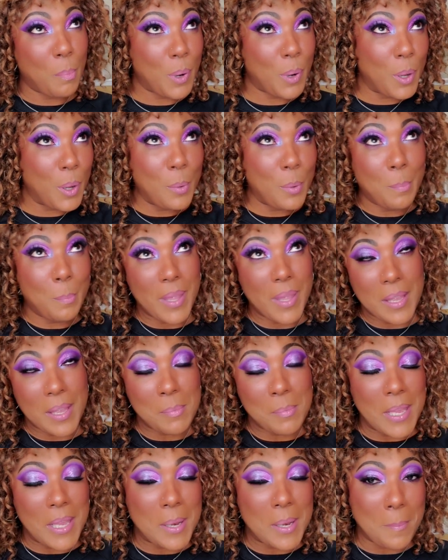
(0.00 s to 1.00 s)
Pro
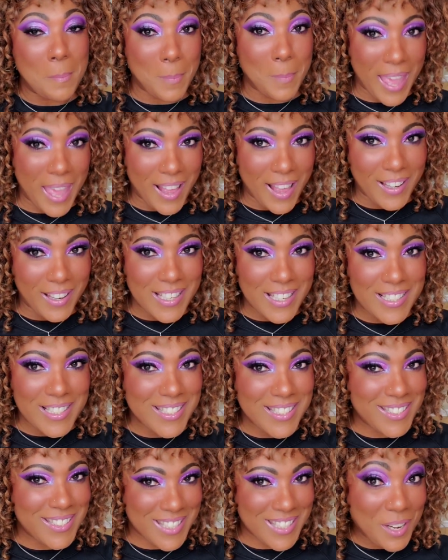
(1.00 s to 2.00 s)
Pigment Palette
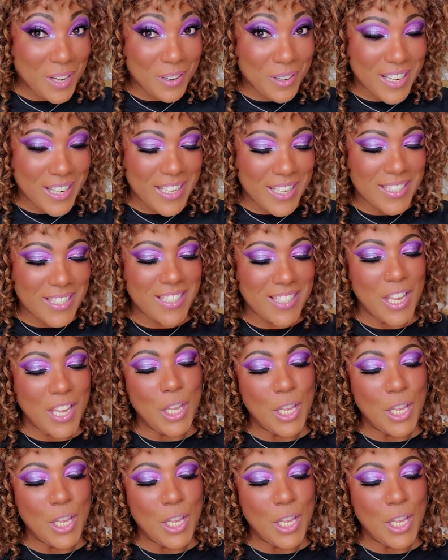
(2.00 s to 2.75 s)
series